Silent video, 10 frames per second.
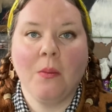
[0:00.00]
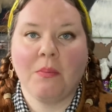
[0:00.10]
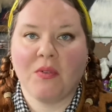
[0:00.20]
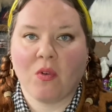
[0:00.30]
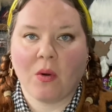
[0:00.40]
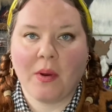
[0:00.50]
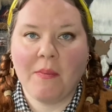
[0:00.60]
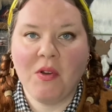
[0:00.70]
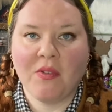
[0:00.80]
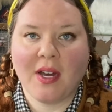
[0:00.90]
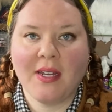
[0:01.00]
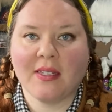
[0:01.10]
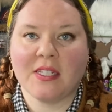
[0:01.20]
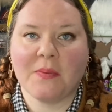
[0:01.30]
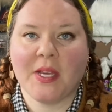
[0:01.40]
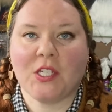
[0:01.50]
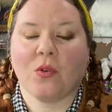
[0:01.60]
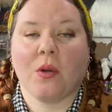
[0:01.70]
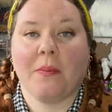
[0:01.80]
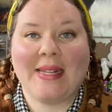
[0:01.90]
Before we move on, let's make
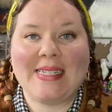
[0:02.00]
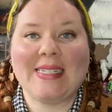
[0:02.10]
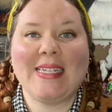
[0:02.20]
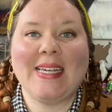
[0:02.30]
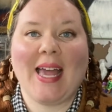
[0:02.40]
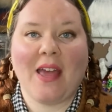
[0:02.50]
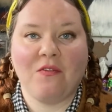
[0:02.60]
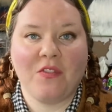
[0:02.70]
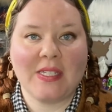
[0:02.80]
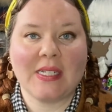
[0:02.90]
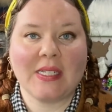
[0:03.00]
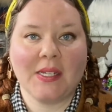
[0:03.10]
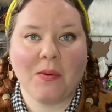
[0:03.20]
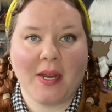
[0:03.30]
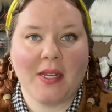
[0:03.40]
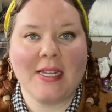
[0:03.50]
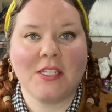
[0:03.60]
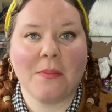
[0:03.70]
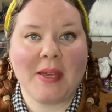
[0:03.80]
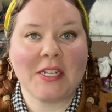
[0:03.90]
sure we're mentally and physically ready
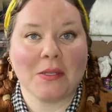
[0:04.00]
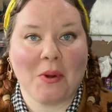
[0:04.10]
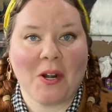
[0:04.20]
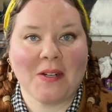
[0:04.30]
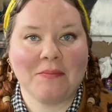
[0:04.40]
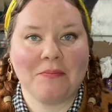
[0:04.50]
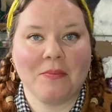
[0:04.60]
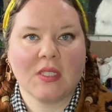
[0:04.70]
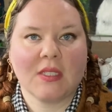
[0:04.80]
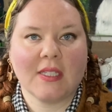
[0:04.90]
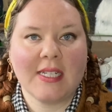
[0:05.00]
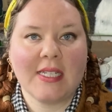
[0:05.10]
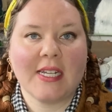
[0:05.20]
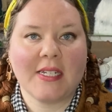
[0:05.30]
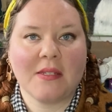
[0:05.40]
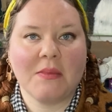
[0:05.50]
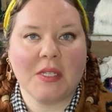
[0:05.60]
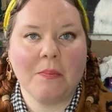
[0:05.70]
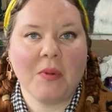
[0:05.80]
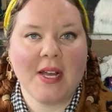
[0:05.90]
to make some art. Let's take some
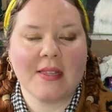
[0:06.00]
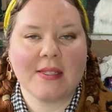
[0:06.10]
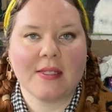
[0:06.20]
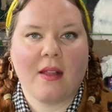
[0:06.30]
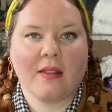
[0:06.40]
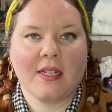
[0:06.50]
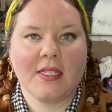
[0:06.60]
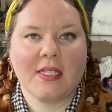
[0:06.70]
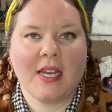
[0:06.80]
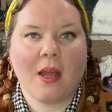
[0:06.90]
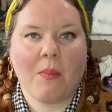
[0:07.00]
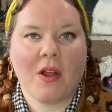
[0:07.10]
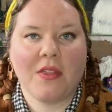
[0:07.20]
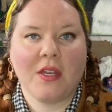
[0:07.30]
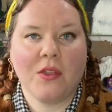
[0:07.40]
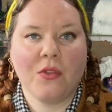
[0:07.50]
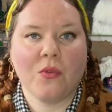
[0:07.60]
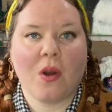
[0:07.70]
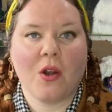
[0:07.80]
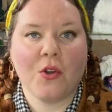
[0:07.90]
deep breaths. Let's take a breath in
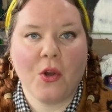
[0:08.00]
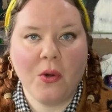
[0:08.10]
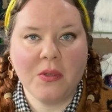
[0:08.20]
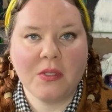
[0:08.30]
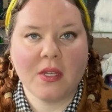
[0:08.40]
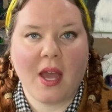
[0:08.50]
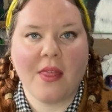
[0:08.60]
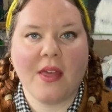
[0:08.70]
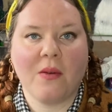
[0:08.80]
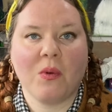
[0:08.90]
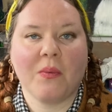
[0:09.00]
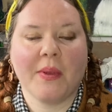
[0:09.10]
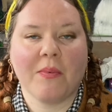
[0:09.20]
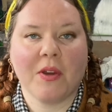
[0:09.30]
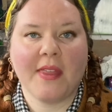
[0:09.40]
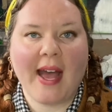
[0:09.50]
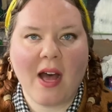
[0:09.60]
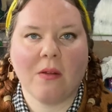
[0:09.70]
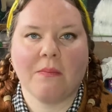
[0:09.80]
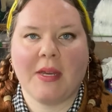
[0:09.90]
through our nose, and then when we breathe
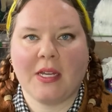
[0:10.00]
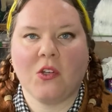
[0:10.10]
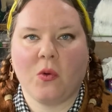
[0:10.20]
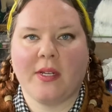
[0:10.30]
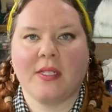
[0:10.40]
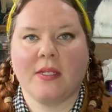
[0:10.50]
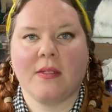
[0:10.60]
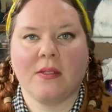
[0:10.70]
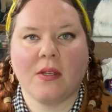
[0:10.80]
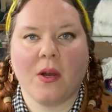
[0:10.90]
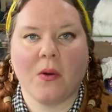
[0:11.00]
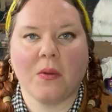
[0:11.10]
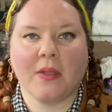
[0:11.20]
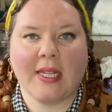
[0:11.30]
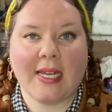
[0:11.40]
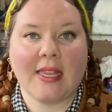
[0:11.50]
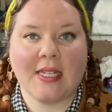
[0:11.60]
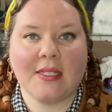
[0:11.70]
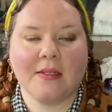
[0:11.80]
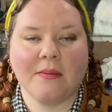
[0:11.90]
out, make a noise. So, like this.